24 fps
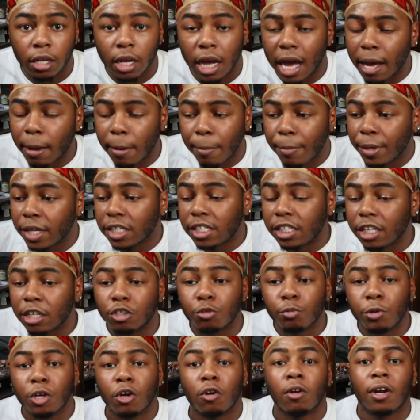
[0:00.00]
I mean,
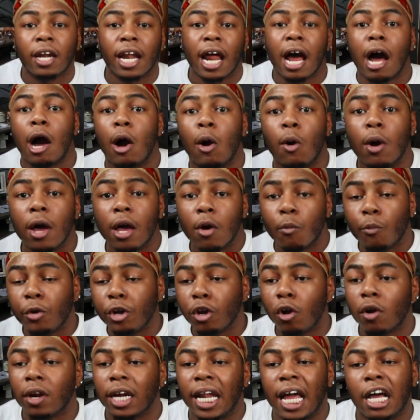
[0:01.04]
seriously, we don't
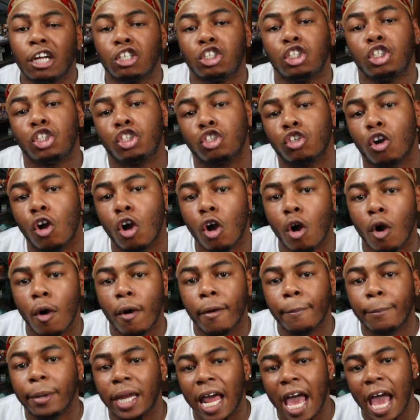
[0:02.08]
allow
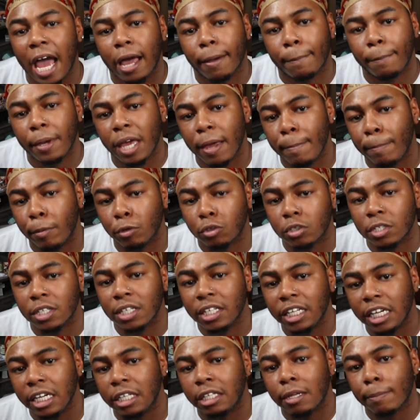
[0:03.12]
strong black people to
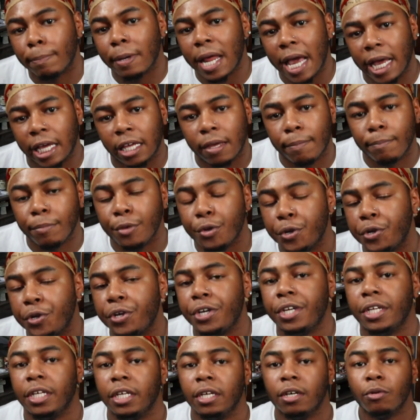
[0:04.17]
lead the black
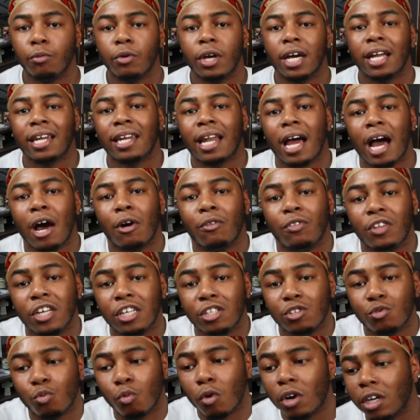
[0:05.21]
community. We allow
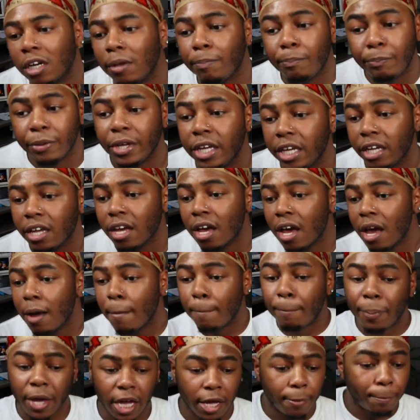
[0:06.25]
these wannabe
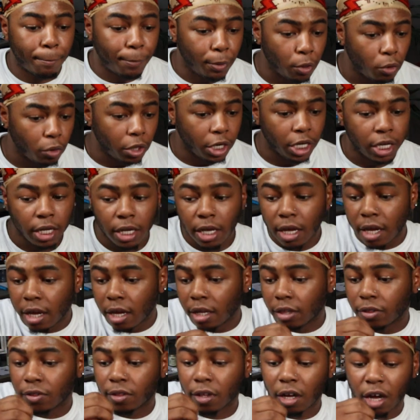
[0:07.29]
big booty,
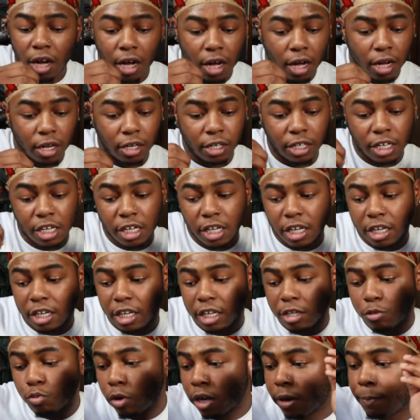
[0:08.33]

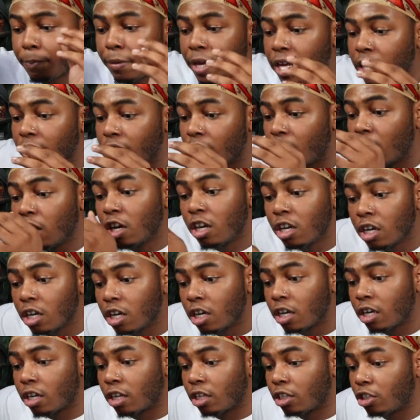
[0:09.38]
these wannabe
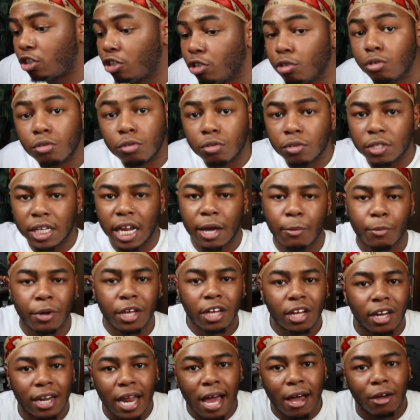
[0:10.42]
hood dudes, like
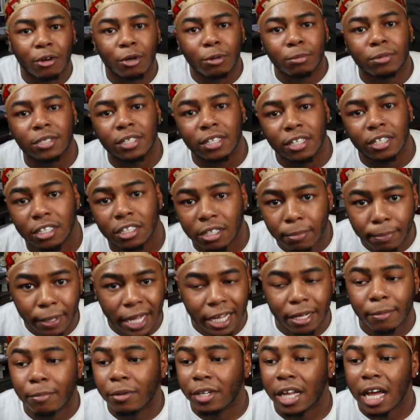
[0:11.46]
we allow them to lead the
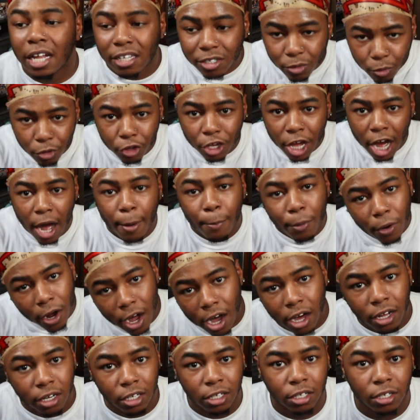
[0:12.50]
black community. That's what y'all
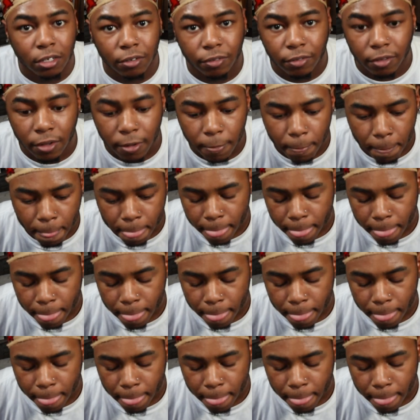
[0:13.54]
proud of.